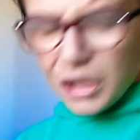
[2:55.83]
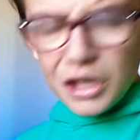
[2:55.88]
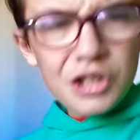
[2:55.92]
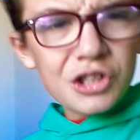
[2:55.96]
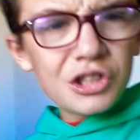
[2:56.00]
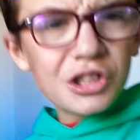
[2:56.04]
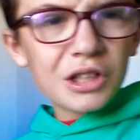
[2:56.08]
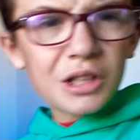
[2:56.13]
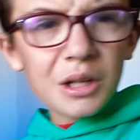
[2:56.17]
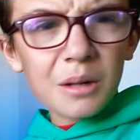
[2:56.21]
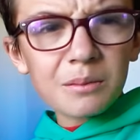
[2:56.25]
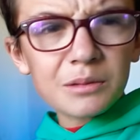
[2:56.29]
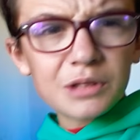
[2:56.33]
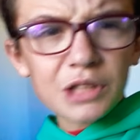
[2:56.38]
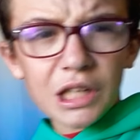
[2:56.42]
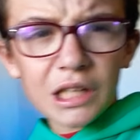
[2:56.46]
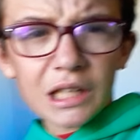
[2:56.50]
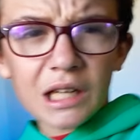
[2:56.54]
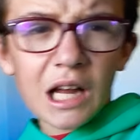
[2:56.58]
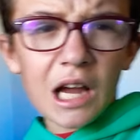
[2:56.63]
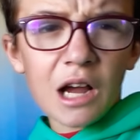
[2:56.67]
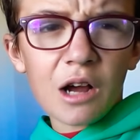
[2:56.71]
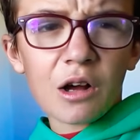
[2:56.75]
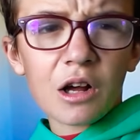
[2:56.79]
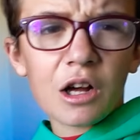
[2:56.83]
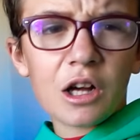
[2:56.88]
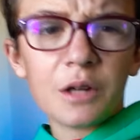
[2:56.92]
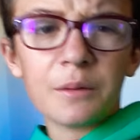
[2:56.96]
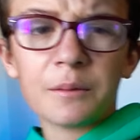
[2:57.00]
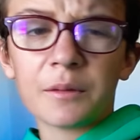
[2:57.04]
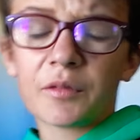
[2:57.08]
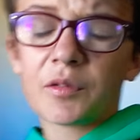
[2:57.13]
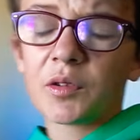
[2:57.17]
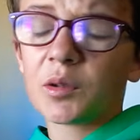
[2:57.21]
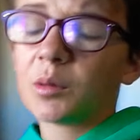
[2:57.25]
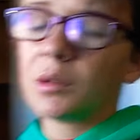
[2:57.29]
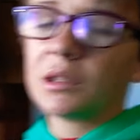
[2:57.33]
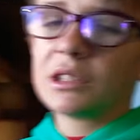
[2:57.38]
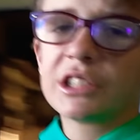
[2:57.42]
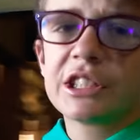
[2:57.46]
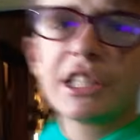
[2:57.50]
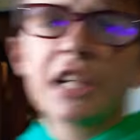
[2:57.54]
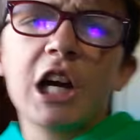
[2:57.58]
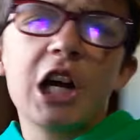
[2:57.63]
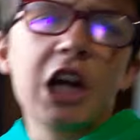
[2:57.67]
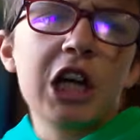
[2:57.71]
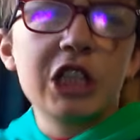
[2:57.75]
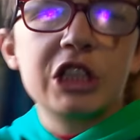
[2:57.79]
You should come check it out. Um, if you want to
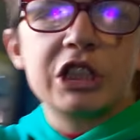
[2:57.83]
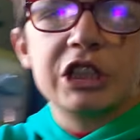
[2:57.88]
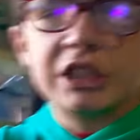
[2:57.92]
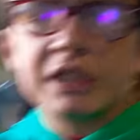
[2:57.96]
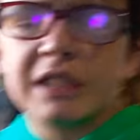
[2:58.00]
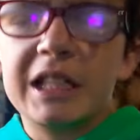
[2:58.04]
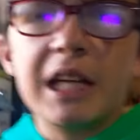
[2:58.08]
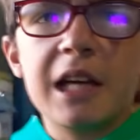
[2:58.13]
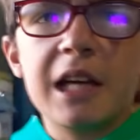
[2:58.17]
scare, just